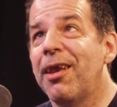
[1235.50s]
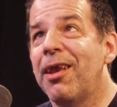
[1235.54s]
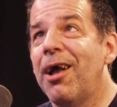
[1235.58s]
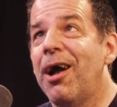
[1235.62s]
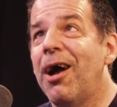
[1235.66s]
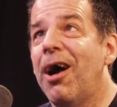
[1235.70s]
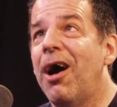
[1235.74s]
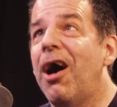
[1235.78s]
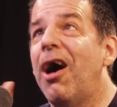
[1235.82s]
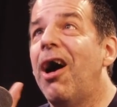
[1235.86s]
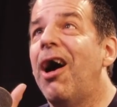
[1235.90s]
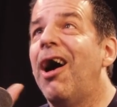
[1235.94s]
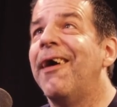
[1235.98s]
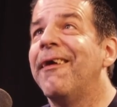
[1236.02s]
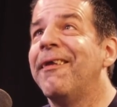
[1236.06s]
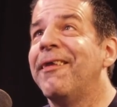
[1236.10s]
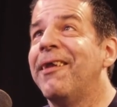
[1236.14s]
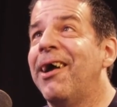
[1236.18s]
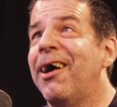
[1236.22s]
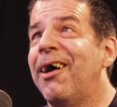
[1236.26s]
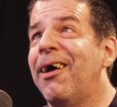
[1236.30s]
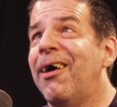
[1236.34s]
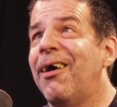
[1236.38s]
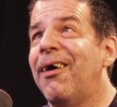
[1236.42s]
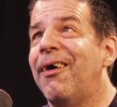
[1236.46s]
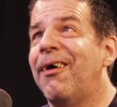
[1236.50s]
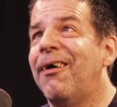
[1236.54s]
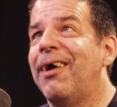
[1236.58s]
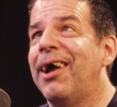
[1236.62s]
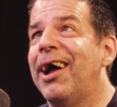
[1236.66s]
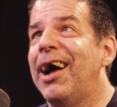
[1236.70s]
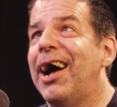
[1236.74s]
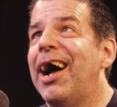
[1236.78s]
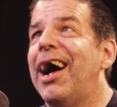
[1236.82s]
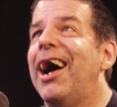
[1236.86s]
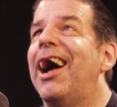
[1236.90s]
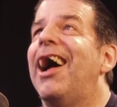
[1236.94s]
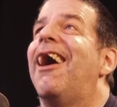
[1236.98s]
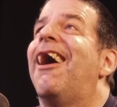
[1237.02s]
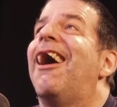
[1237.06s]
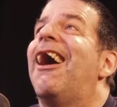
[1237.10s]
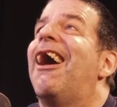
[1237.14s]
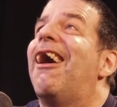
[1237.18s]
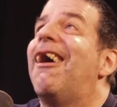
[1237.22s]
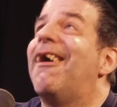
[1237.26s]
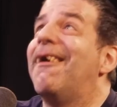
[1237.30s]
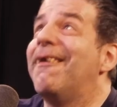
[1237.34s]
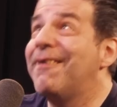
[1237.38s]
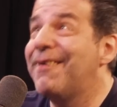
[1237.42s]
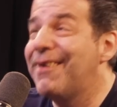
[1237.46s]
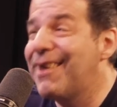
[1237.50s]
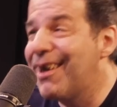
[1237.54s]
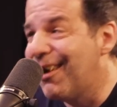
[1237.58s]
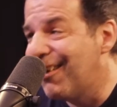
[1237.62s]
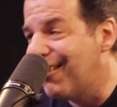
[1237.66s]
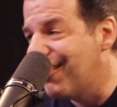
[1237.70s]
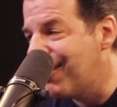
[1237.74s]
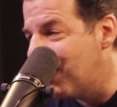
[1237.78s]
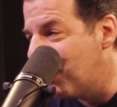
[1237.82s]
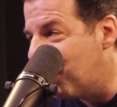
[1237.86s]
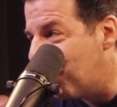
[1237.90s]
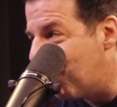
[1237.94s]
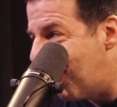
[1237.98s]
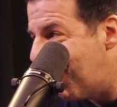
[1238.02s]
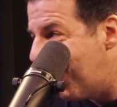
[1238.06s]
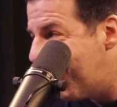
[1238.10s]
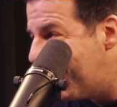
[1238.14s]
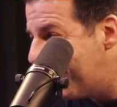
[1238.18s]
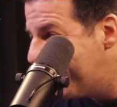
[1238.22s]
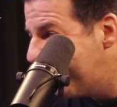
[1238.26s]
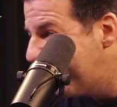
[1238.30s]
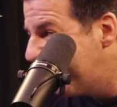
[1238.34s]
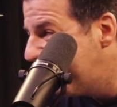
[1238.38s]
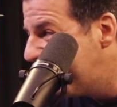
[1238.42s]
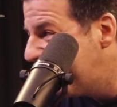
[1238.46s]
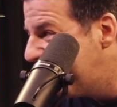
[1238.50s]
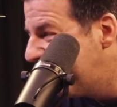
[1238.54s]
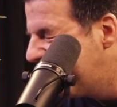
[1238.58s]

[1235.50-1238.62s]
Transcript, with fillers: under, uh, under the water.